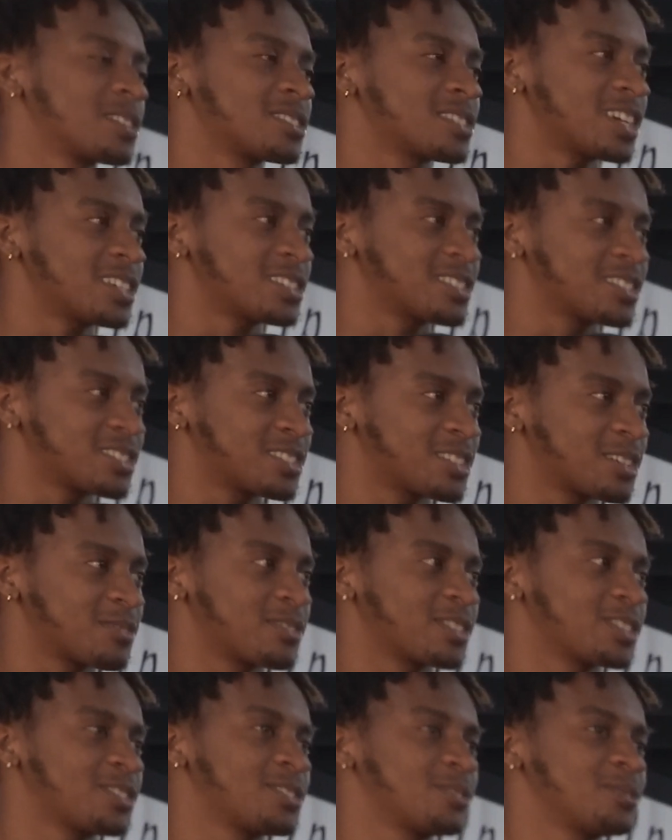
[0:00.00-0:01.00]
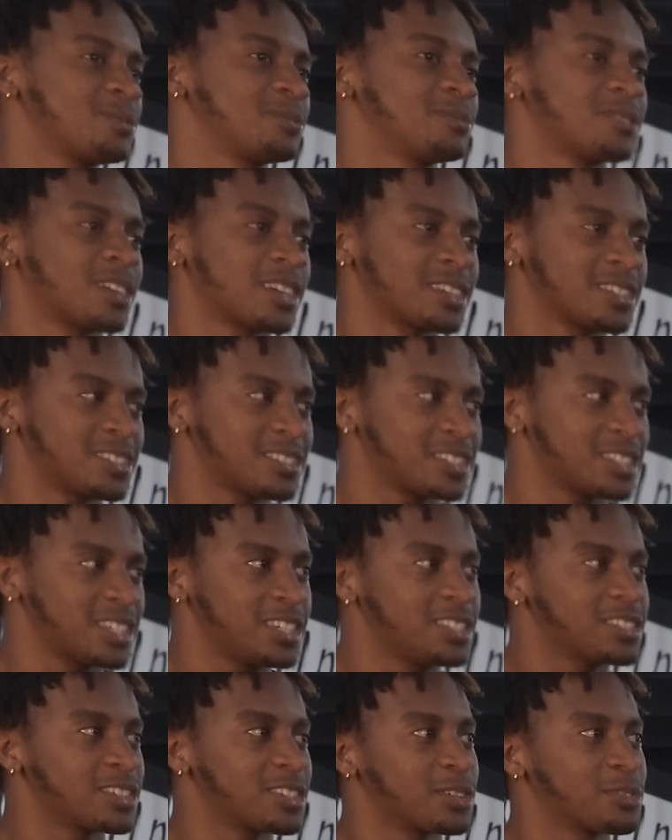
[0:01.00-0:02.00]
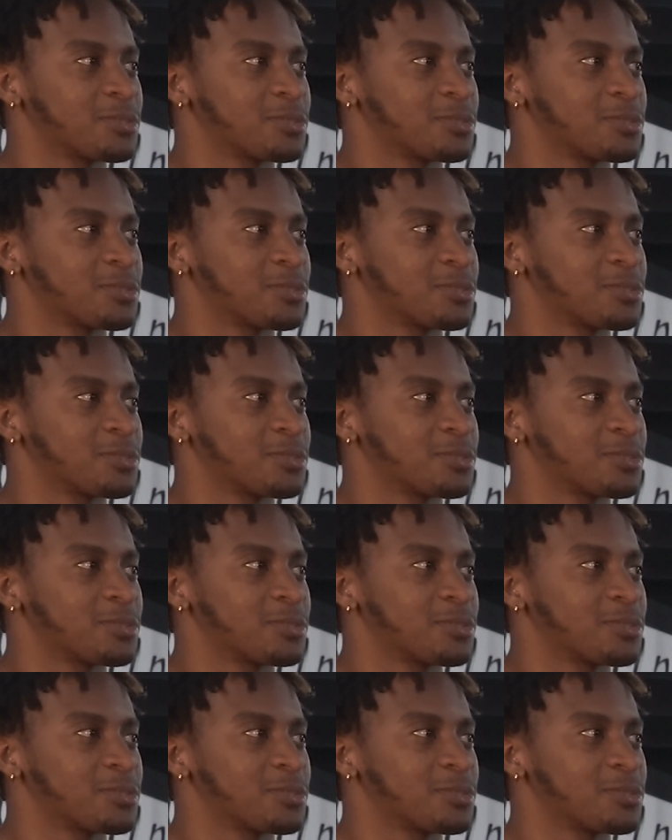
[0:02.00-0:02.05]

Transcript: Because that's the stuff that you like season